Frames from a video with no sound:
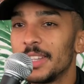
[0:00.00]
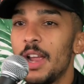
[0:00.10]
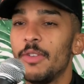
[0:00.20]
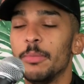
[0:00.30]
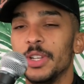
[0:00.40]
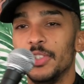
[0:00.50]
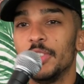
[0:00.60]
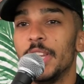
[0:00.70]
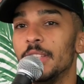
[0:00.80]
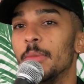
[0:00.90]
clarify because you're
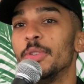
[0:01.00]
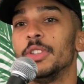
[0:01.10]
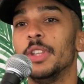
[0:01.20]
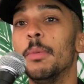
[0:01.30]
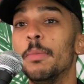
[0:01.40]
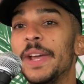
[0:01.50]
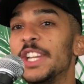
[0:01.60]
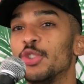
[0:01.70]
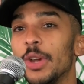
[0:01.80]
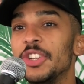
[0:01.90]
saying double, double,
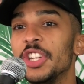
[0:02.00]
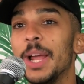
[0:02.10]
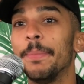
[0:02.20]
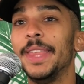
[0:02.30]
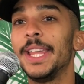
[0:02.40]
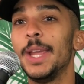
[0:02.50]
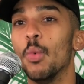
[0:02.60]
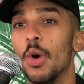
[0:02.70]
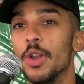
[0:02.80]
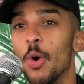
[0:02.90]
penetration. I'm
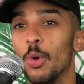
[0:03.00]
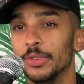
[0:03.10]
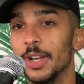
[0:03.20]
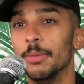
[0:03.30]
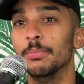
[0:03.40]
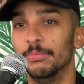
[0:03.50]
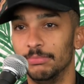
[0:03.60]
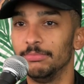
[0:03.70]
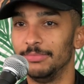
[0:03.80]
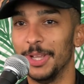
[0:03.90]
thinking one whole double
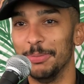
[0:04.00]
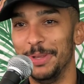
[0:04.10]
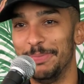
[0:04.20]
doubly